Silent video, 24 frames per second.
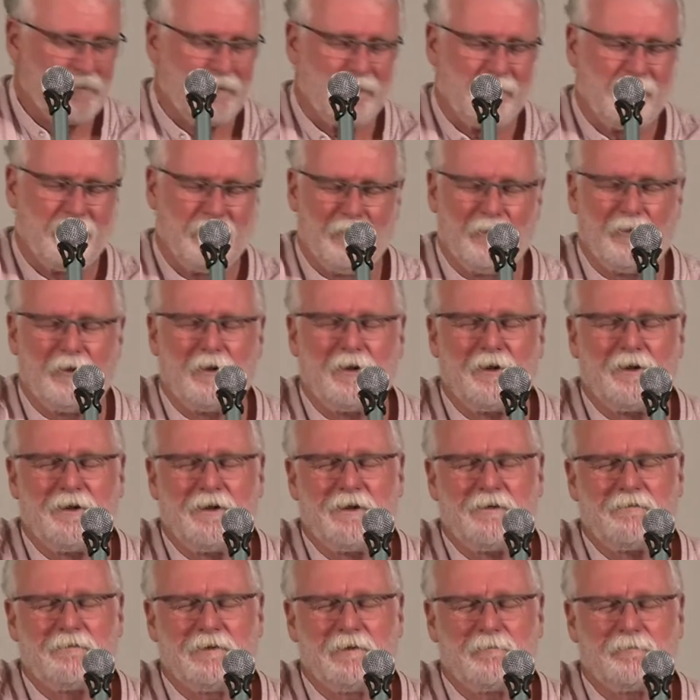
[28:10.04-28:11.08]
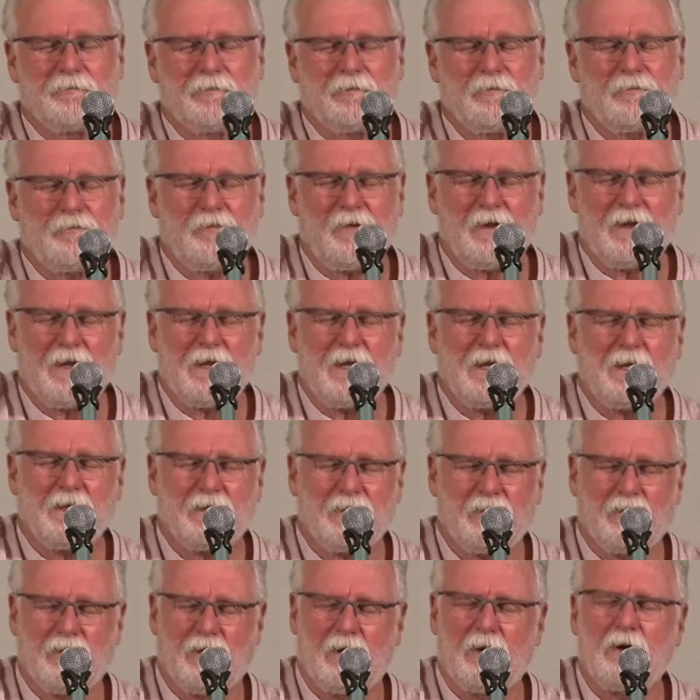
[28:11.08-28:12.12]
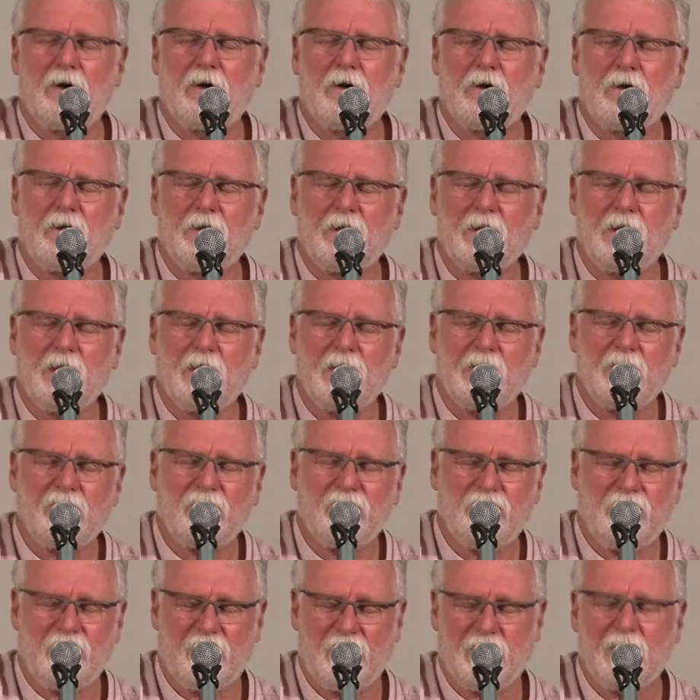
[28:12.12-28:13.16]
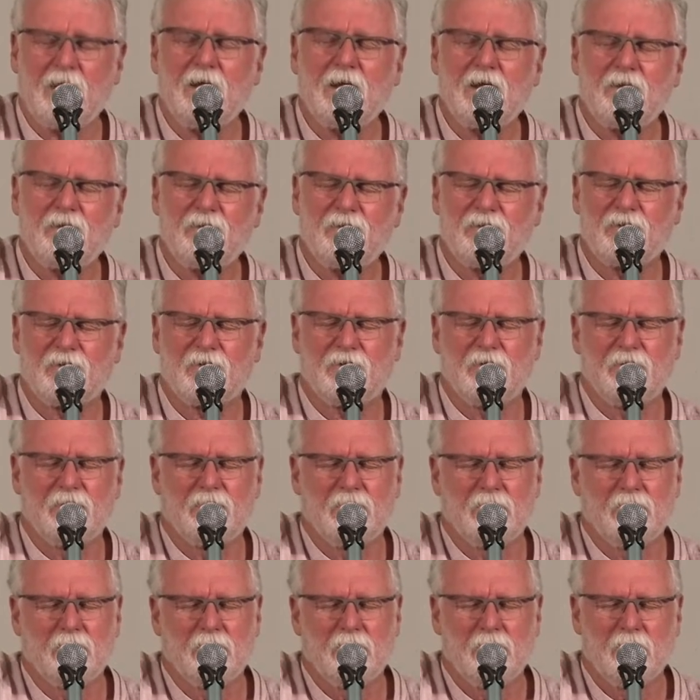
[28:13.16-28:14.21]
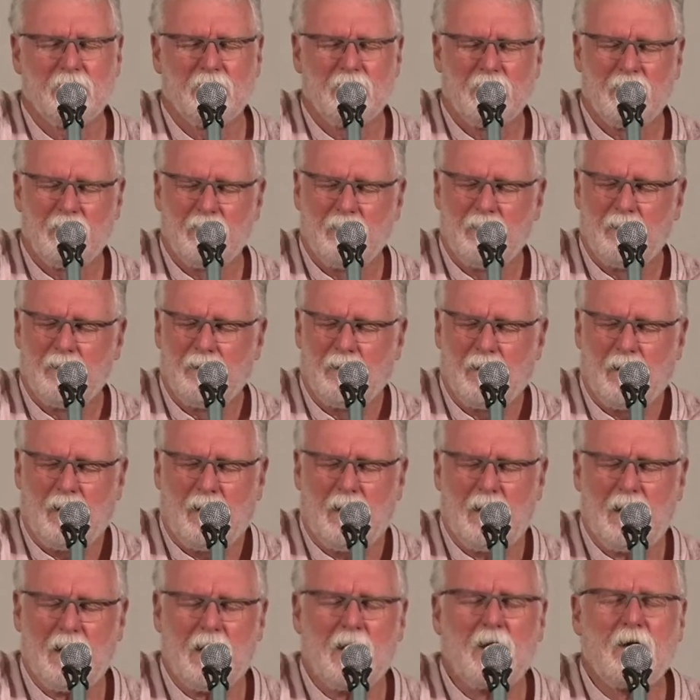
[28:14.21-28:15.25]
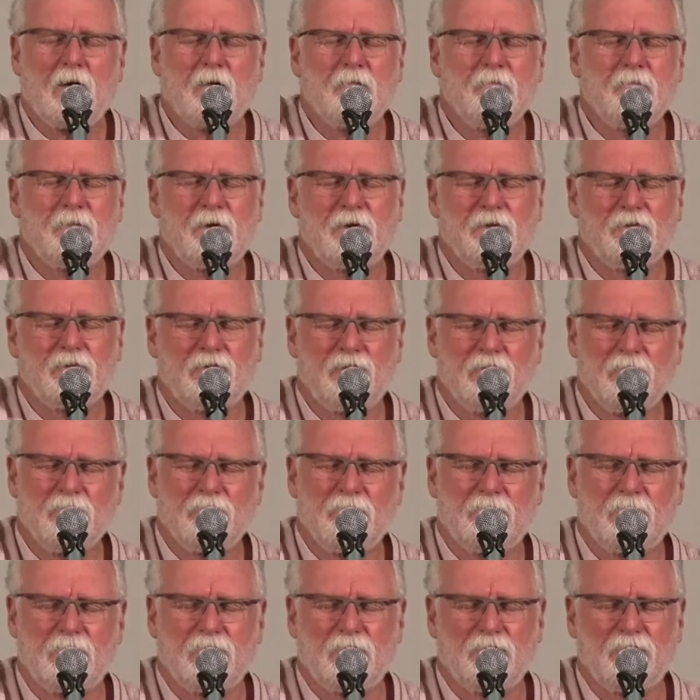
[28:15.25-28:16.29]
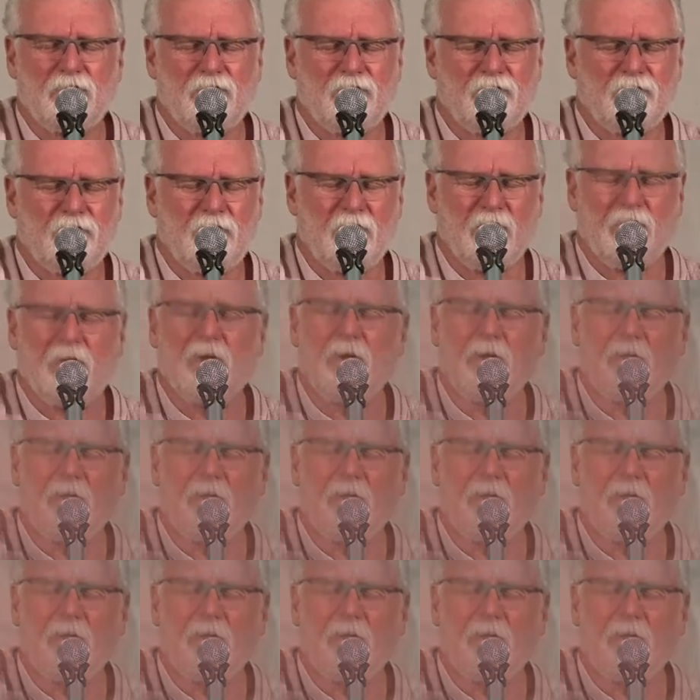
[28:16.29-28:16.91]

You're living proof that God exists. How much He must love